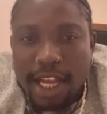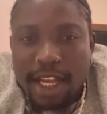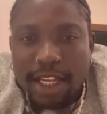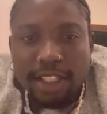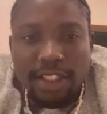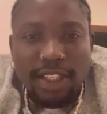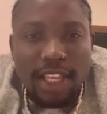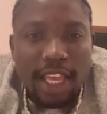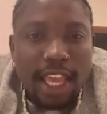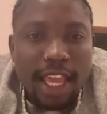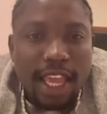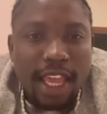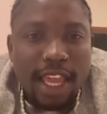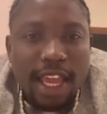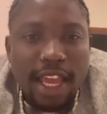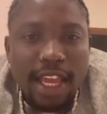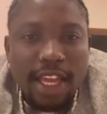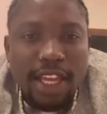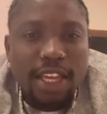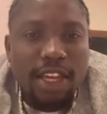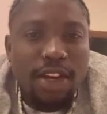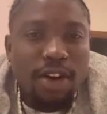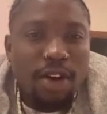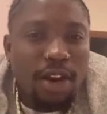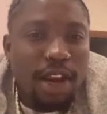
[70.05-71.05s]
Say,
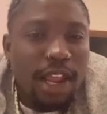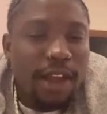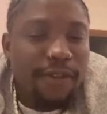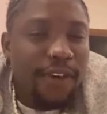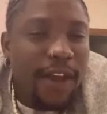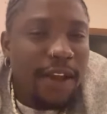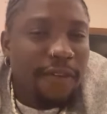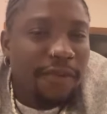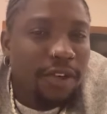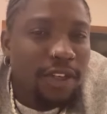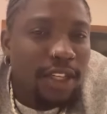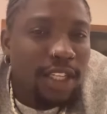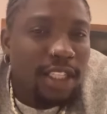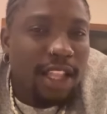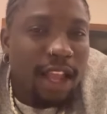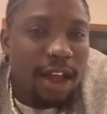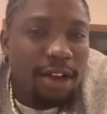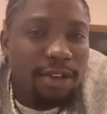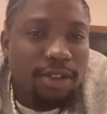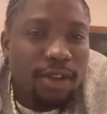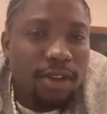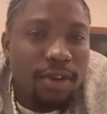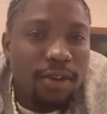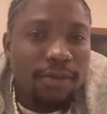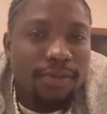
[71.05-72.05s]
he collect
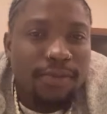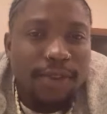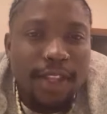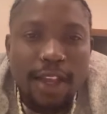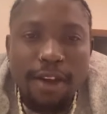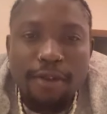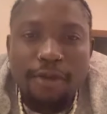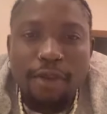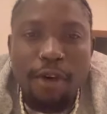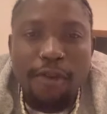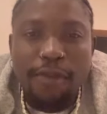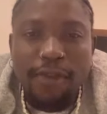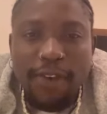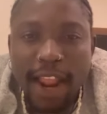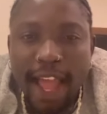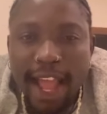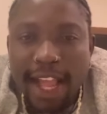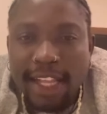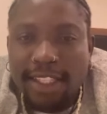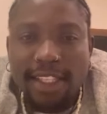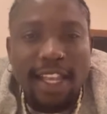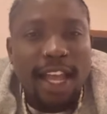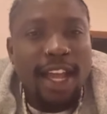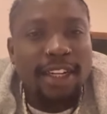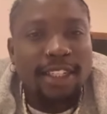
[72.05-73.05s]
500,000 for
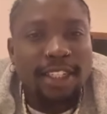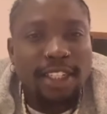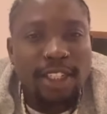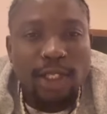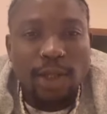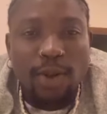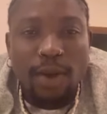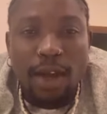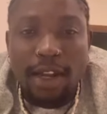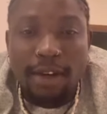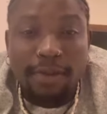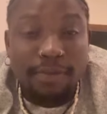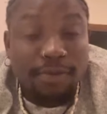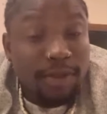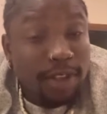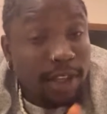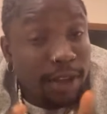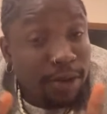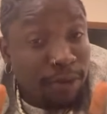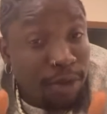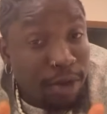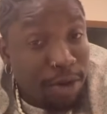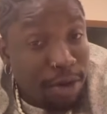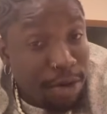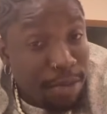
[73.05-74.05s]
flights and this one.
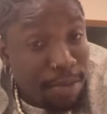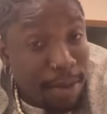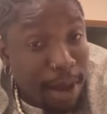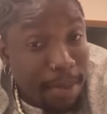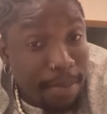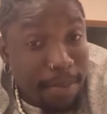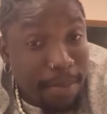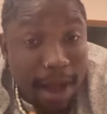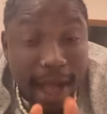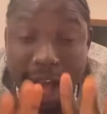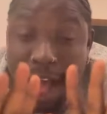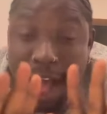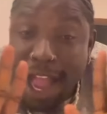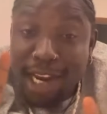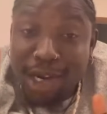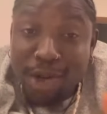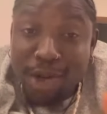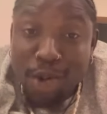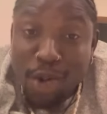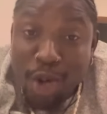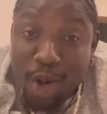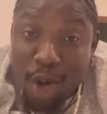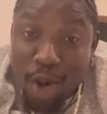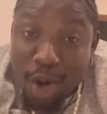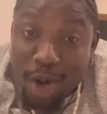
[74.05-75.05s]
If you remember, I
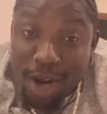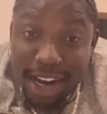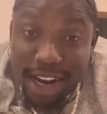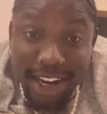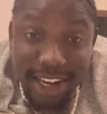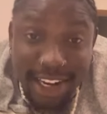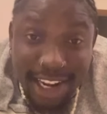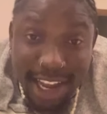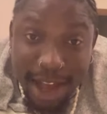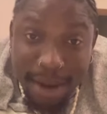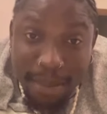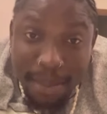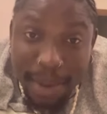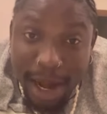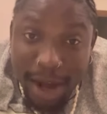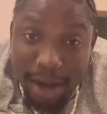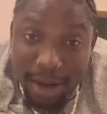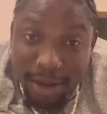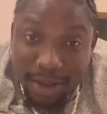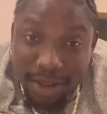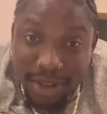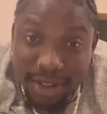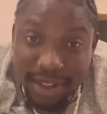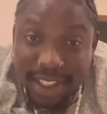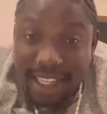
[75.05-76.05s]
no call any
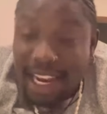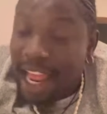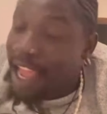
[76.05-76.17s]
amount. Now,